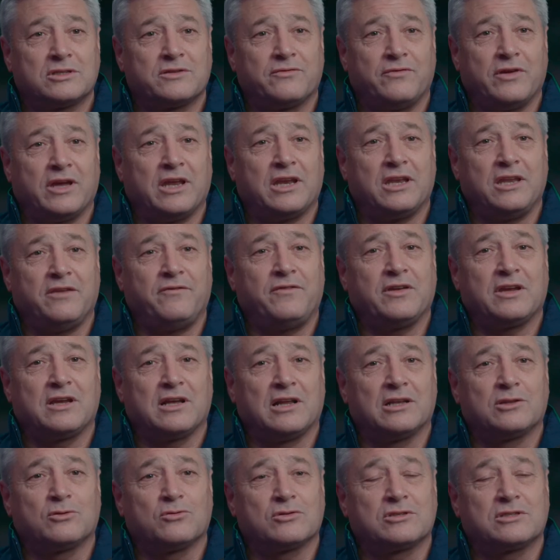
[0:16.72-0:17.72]
It's very
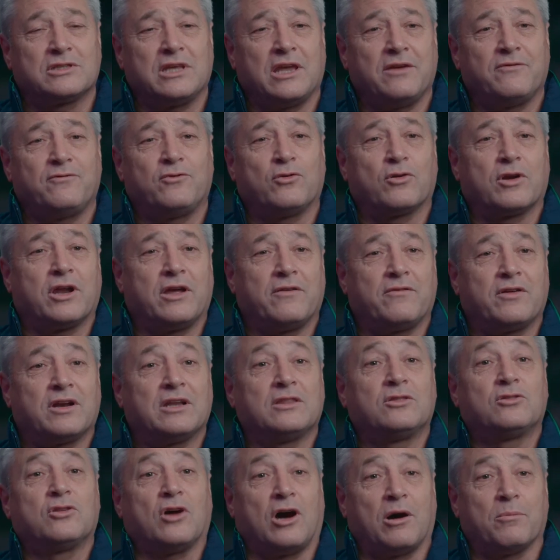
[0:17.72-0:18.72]
difficult to stay forever
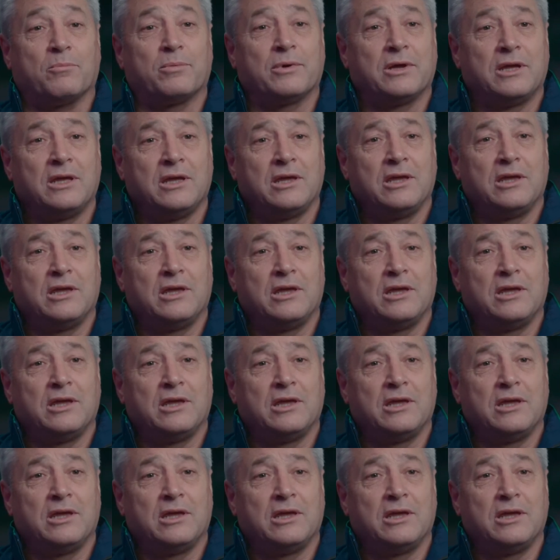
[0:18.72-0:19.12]
on top.